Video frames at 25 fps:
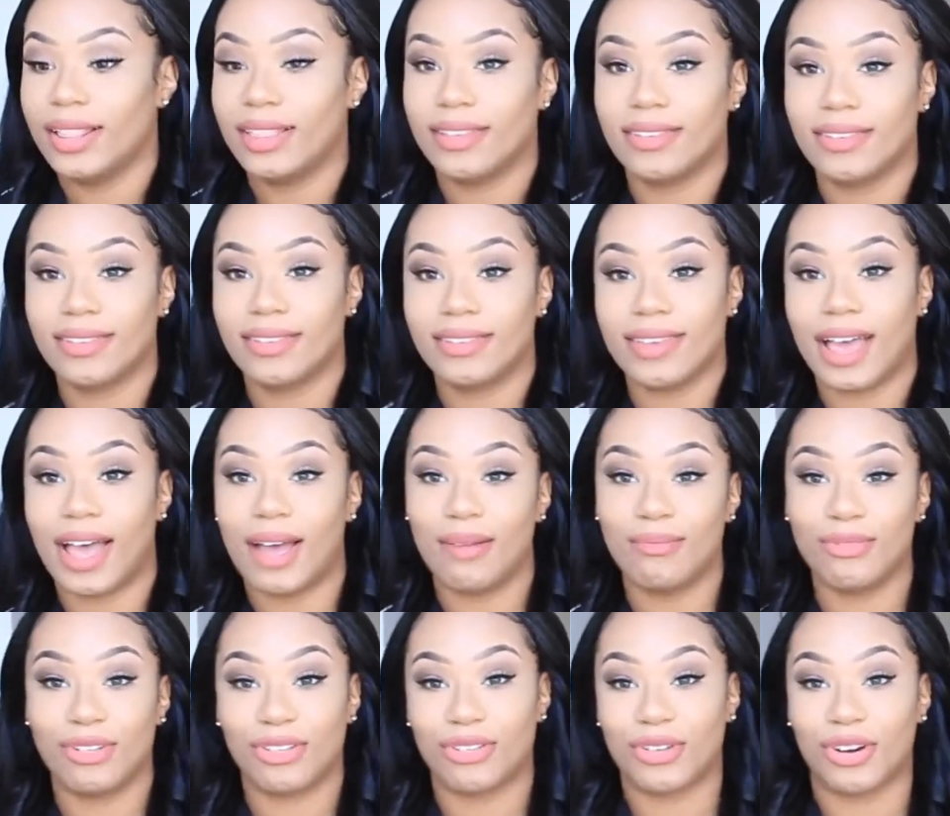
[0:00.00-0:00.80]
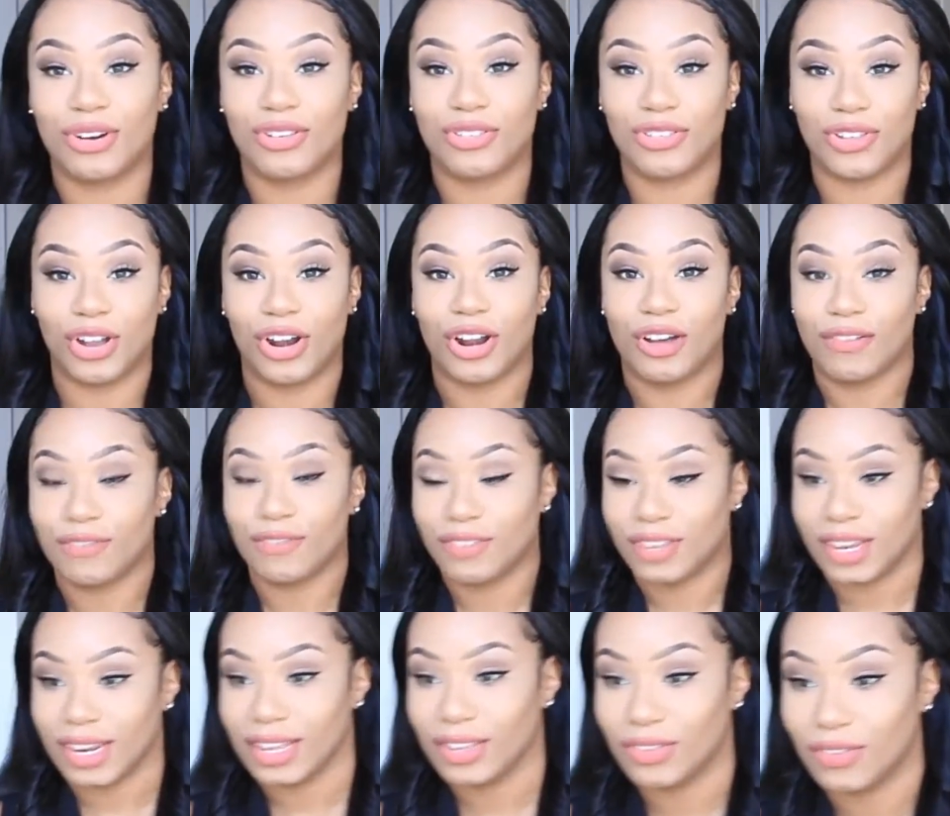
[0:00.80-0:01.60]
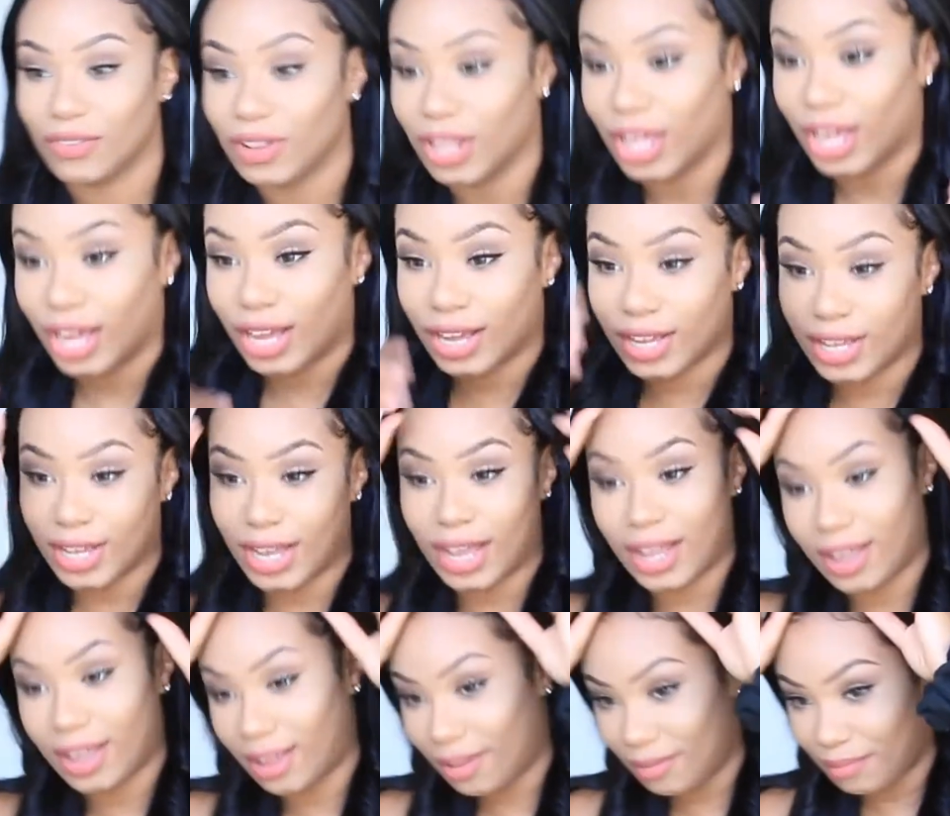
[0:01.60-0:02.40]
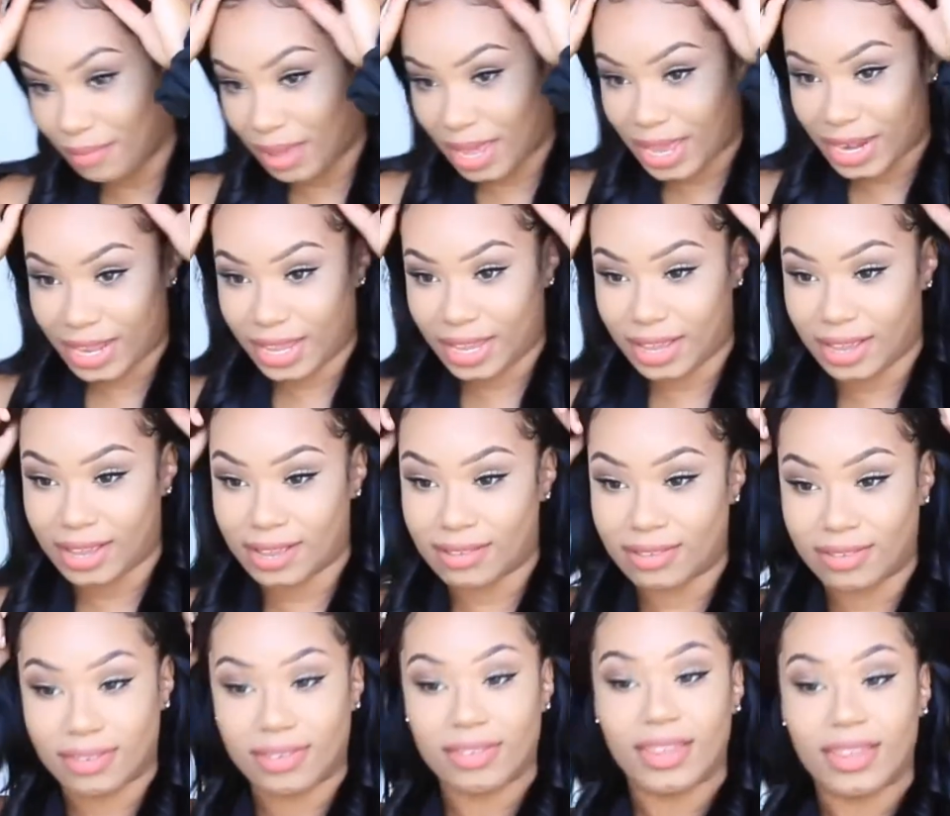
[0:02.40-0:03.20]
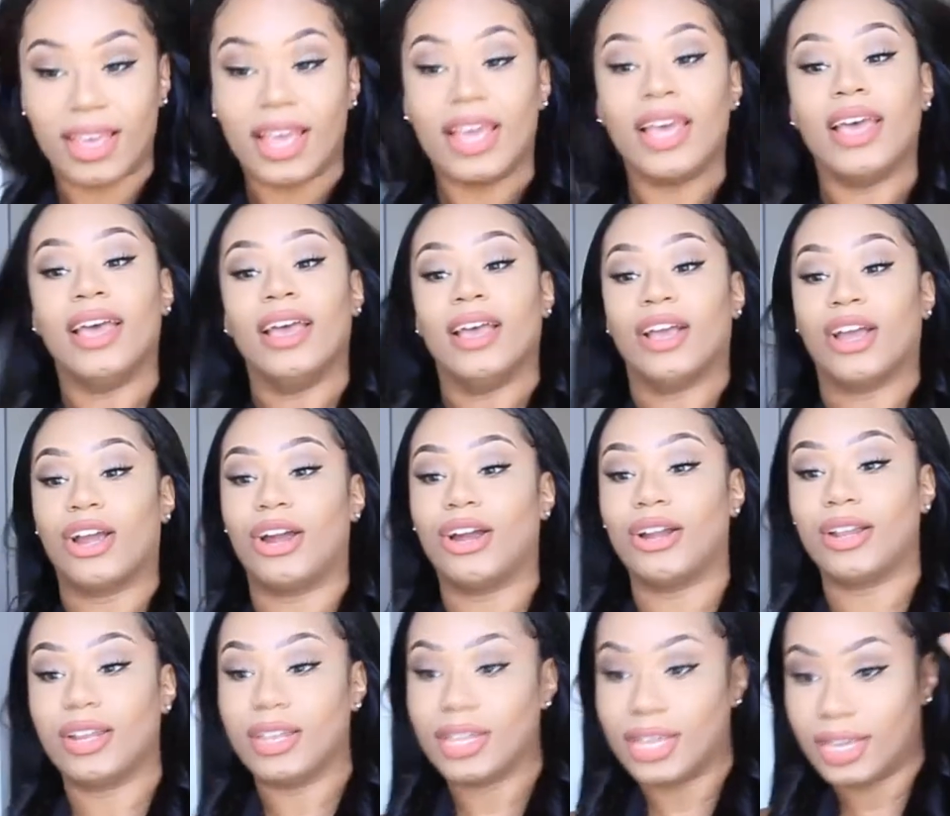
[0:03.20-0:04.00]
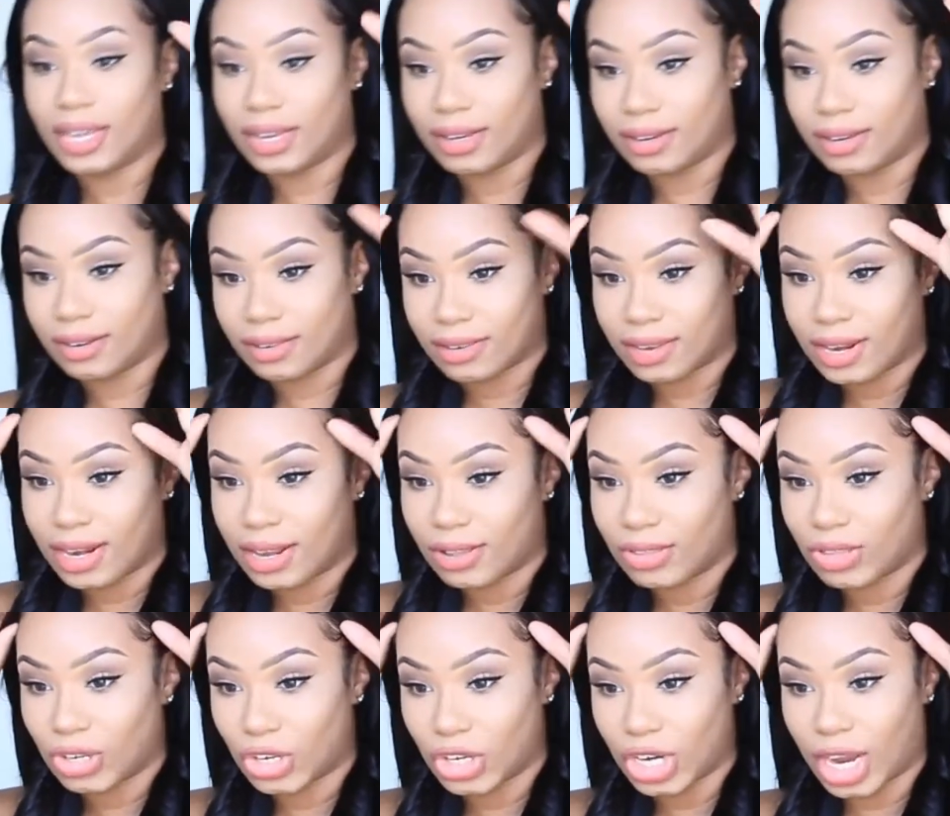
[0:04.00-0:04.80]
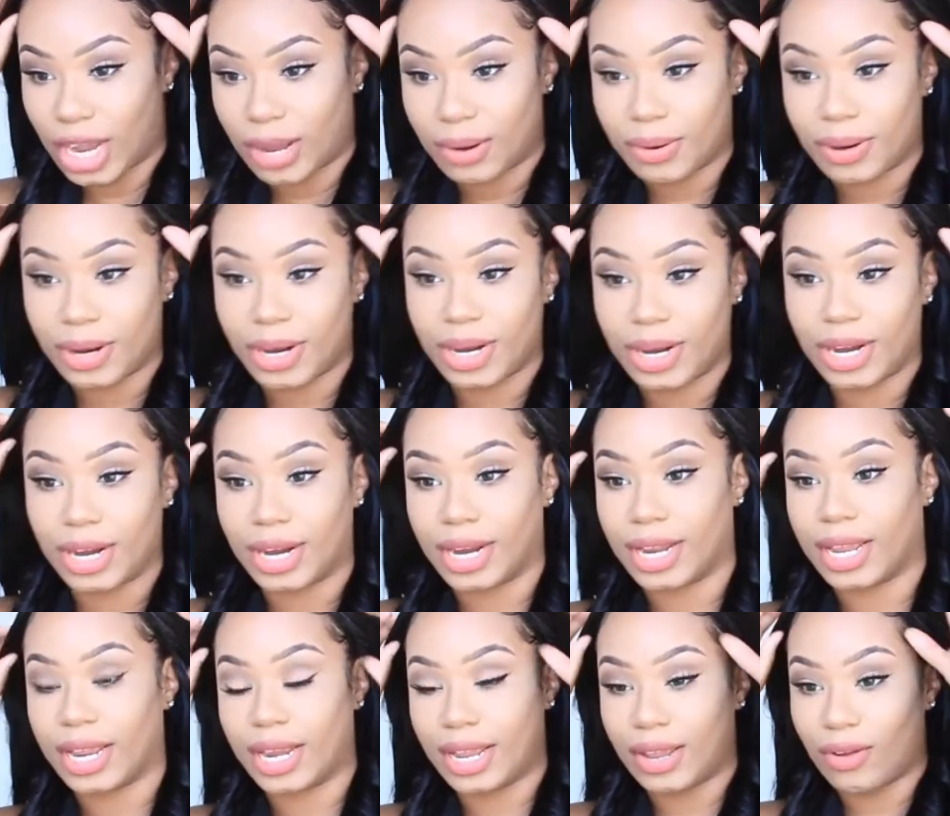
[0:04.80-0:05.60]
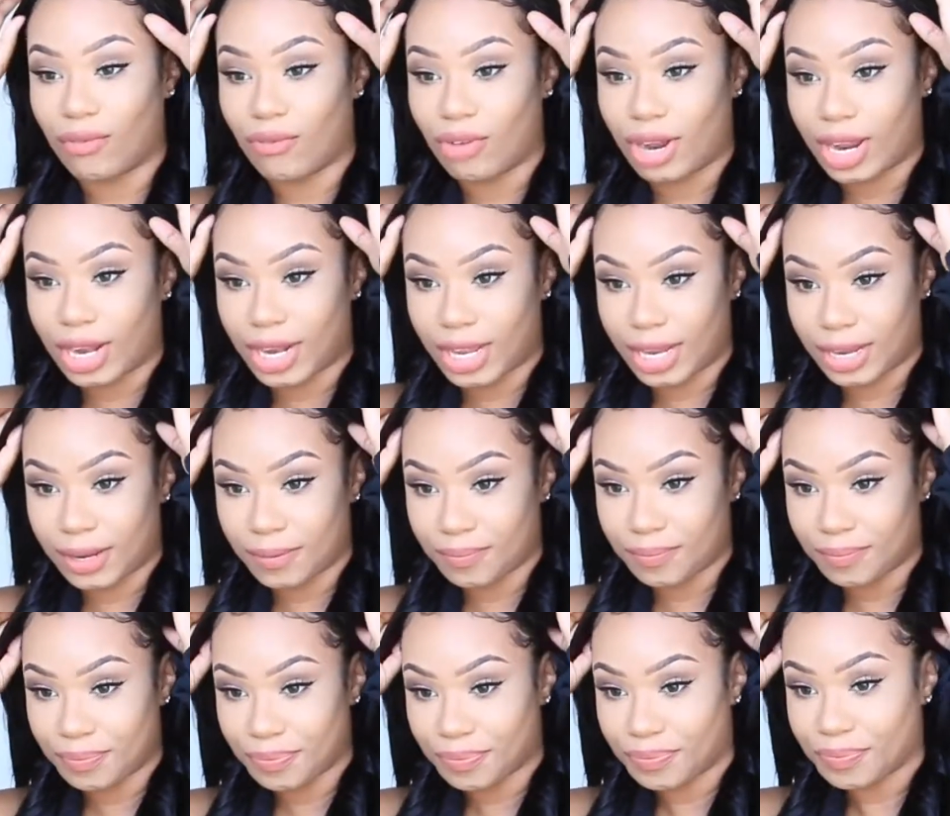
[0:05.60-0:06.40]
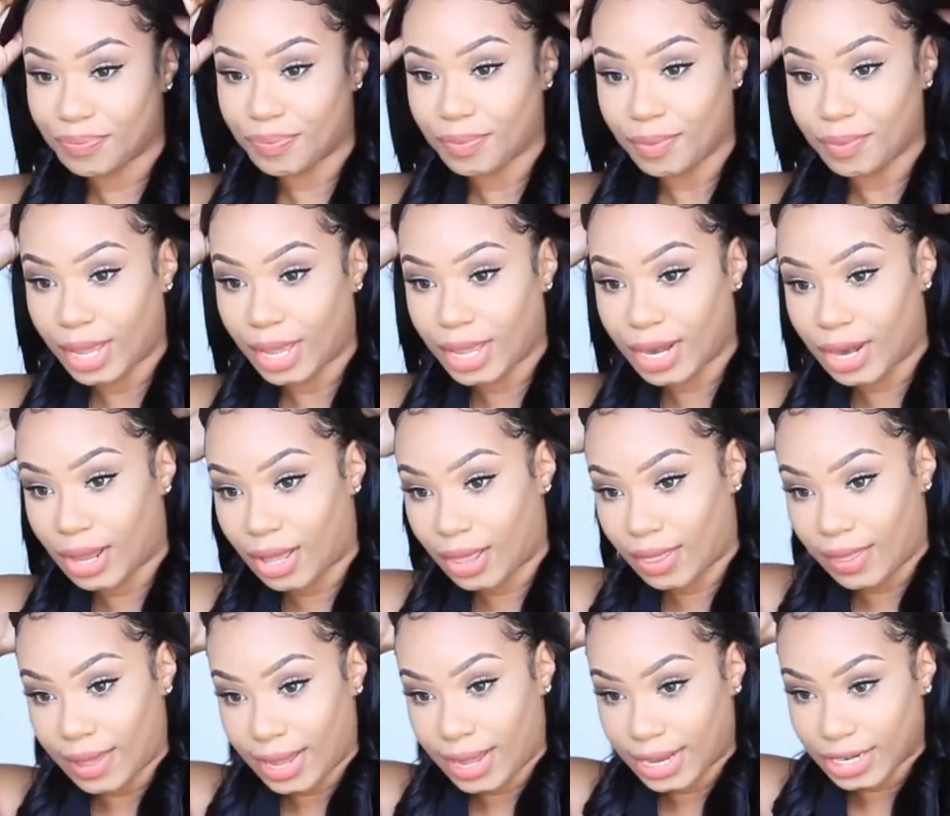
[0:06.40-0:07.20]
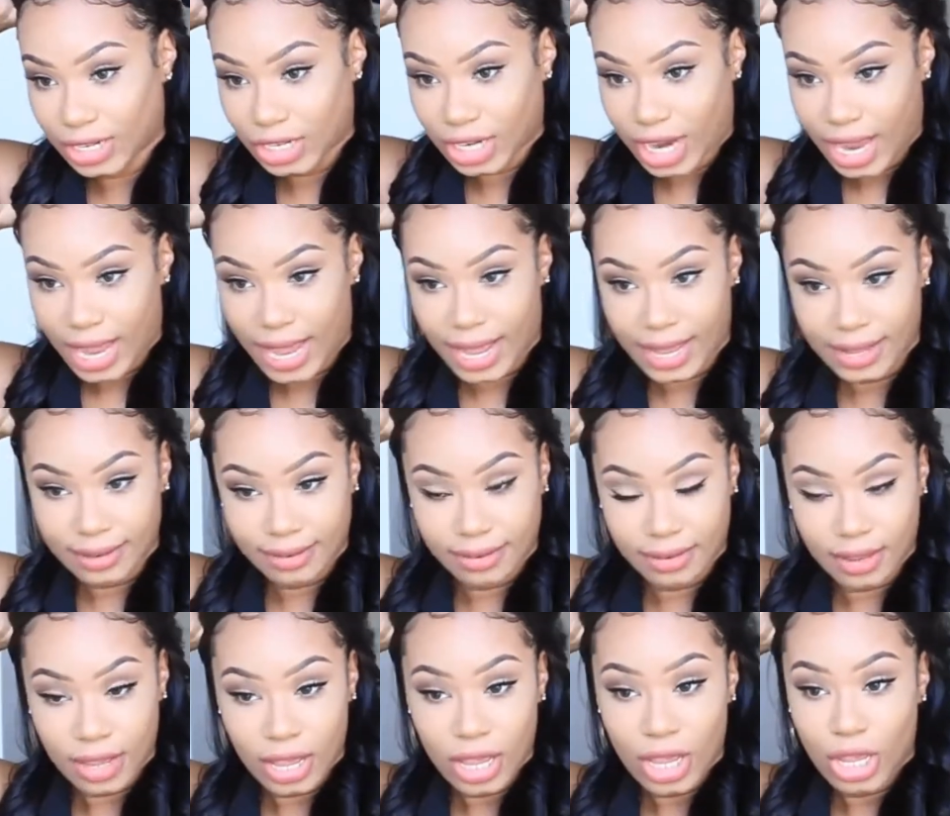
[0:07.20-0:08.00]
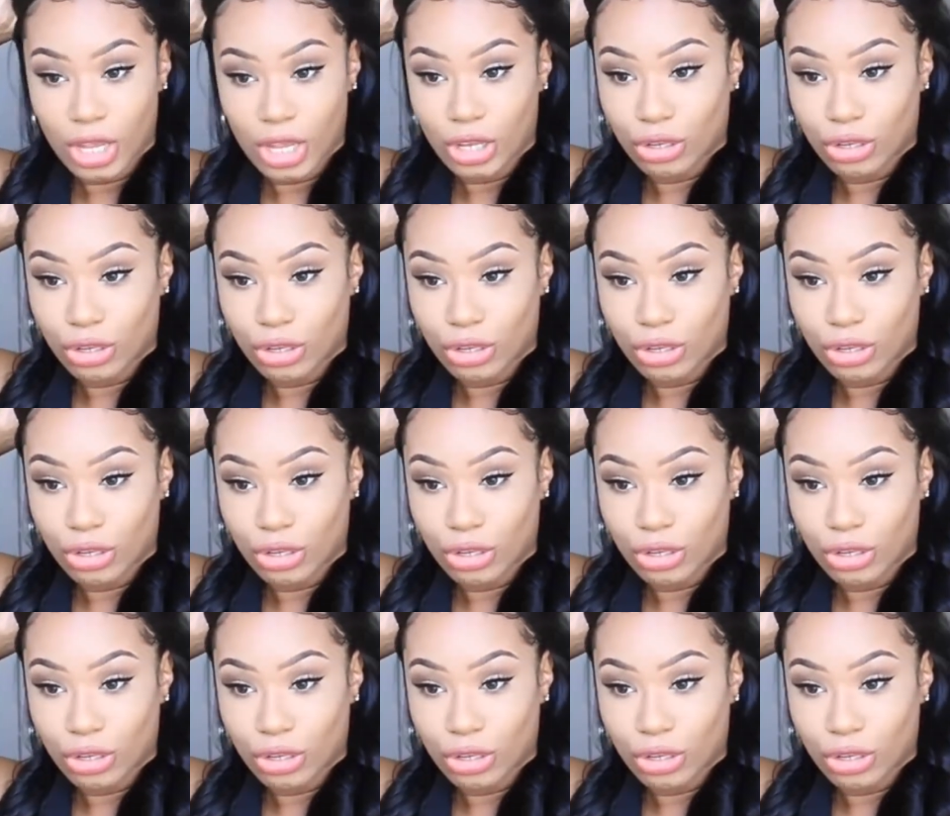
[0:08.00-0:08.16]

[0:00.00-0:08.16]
This is how I'm just going to start off today's vlog. Uh, Mannie is currently just getting out the shower, getting ready and all that jazz.